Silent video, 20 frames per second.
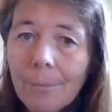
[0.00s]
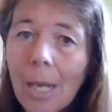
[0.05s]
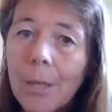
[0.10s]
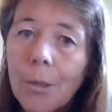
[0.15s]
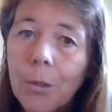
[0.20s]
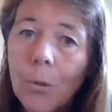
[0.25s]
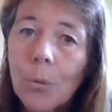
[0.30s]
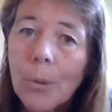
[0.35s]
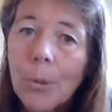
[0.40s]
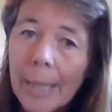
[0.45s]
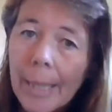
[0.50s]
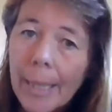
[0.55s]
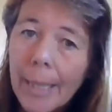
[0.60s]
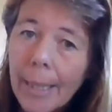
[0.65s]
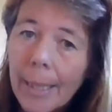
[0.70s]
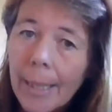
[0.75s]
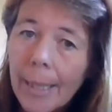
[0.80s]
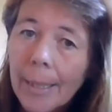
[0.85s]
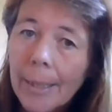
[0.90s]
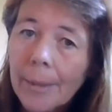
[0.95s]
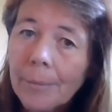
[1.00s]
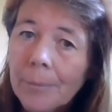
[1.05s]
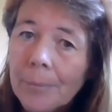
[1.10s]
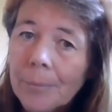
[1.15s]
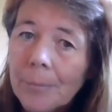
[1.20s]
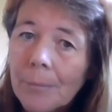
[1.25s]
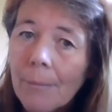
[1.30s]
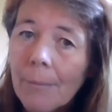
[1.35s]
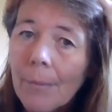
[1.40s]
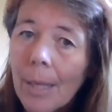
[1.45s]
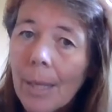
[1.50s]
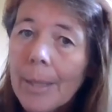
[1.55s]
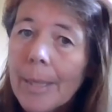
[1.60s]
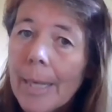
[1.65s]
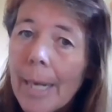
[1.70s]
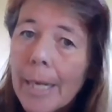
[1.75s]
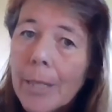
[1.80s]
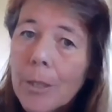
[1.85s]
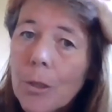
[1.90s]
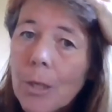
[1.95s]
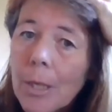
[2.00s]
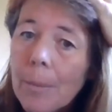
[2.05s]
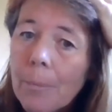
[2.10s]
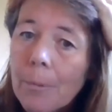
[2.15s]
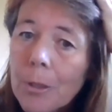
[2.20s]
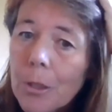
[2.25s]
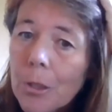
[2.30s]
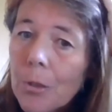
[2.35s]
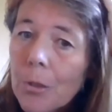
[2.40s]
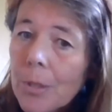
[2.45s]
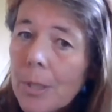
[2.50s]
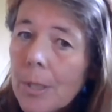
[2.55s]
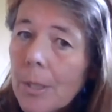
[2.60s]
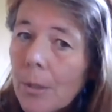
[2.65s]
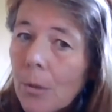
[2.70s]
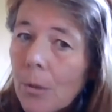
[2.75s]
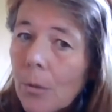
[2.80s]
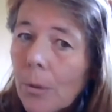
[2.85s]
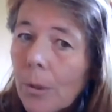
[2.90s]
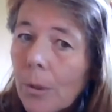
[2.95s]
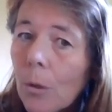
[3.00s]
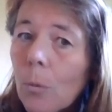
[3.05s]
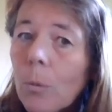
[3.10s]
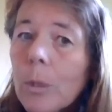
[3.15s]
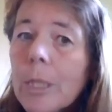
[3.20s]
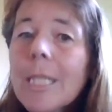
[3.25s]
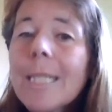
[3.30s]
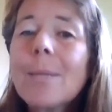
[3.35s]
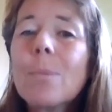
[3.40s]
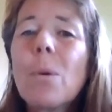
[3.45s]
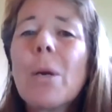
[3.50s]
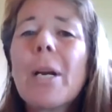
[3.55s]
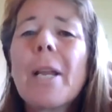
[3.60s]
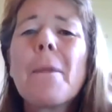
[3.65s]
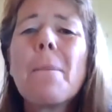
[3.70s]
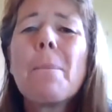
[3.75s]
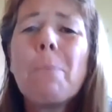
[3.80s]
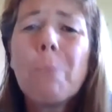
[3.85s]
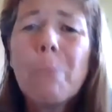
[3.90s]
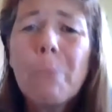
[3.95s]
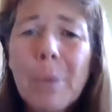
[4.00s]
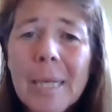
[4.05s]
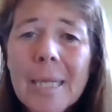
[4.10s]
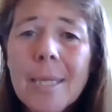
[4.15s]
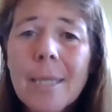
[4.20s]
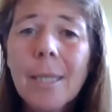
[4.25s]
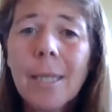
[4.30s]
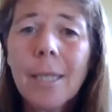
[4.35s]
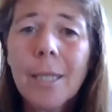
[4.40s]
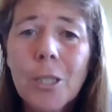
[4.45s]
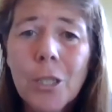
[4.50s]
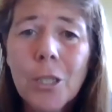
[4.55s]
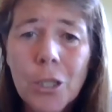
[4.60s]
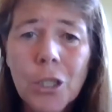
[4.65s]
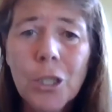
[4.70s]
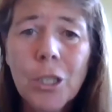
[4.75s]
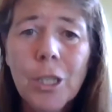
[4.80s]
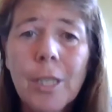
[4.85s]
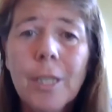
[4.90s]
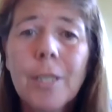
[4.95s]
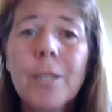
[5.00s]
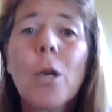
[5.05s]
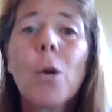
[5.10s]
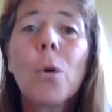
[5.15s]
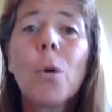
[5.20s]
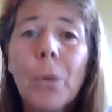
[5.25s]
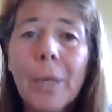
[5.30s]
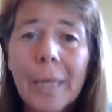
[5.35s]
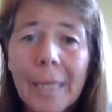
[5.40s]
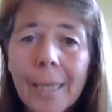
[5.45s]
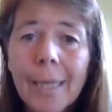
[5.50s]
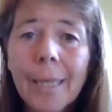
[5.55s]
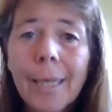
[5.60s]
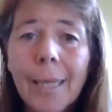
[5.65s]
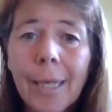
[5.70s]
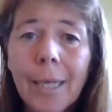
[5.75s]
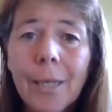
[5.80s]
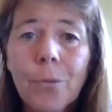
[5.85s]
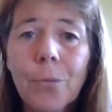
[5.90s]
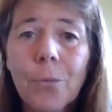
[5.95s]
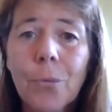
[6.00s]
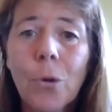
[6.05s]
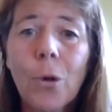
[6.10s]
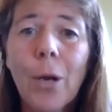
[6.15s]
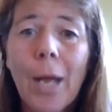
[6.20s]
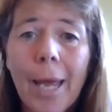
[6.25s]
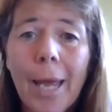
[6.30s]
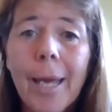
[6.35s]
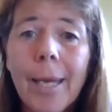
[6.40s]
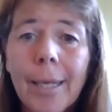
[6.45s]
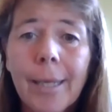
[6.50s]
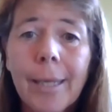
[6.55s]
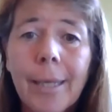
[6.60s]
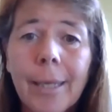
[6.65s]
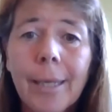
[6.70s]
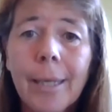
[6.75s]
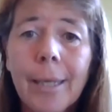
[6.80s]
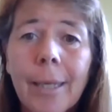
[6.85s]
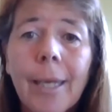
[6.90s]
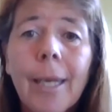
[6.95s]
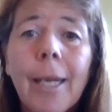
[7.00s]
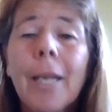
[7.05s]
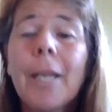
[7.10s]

Your hair naturally produces an oil, which is one of the best conditioners we can get for our hair.